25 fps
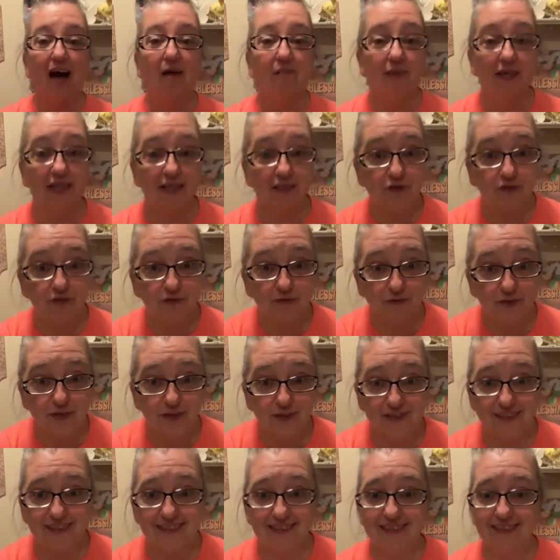I'm an
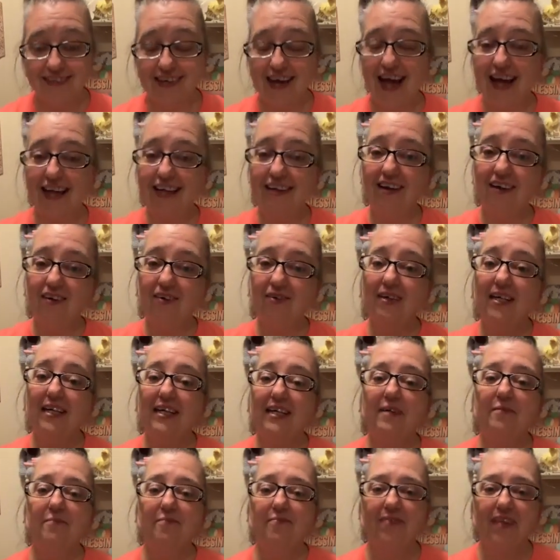introvert. I know.
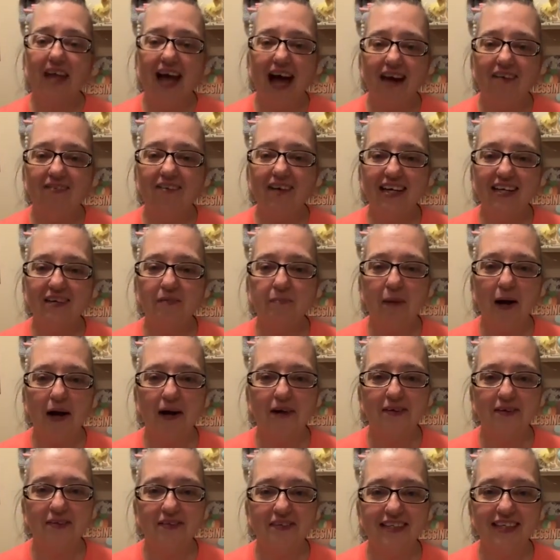I read a
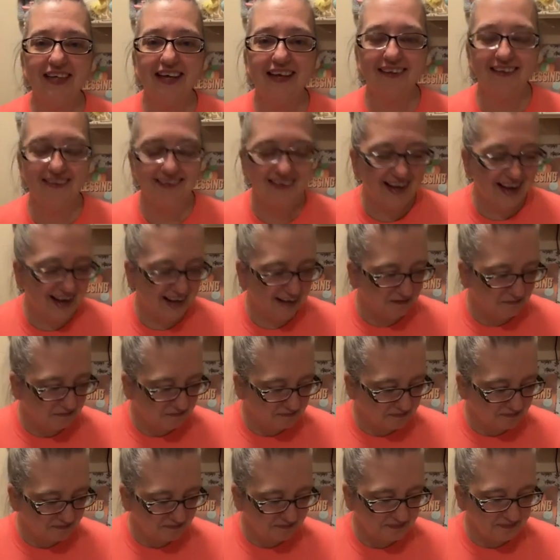post the other day,
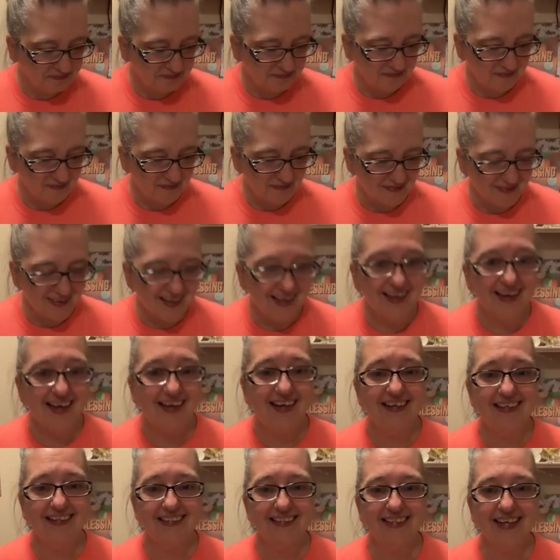
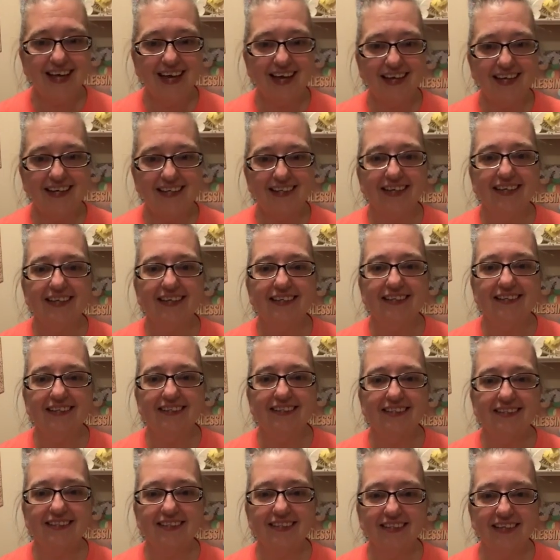and it said,
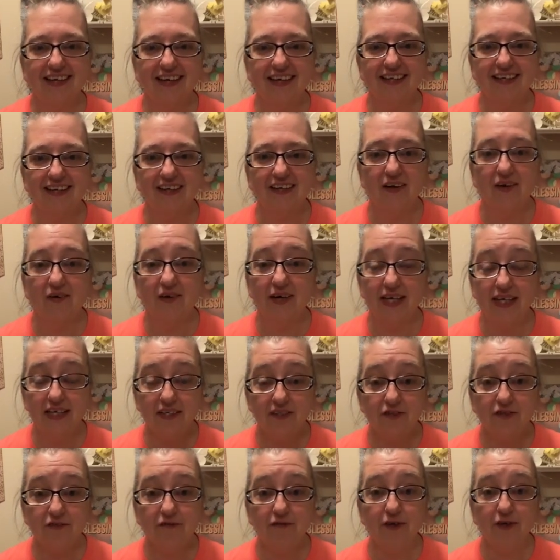you know, an
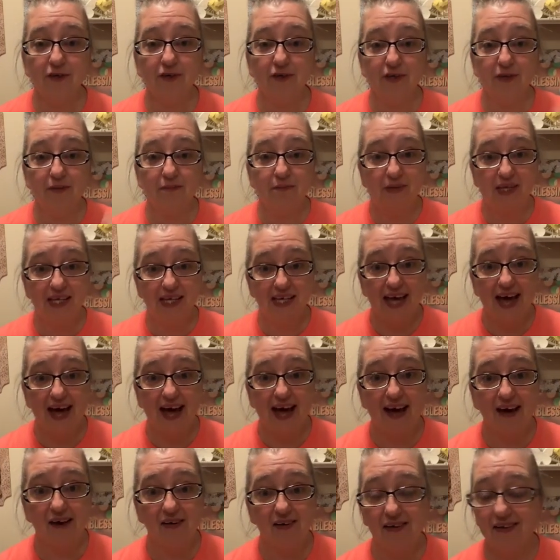introvert can be
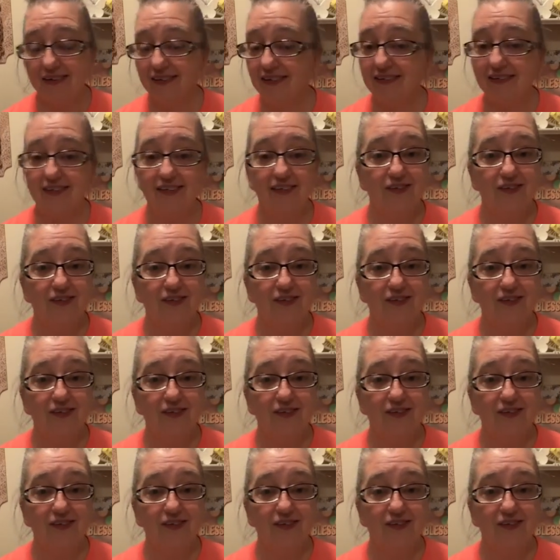out.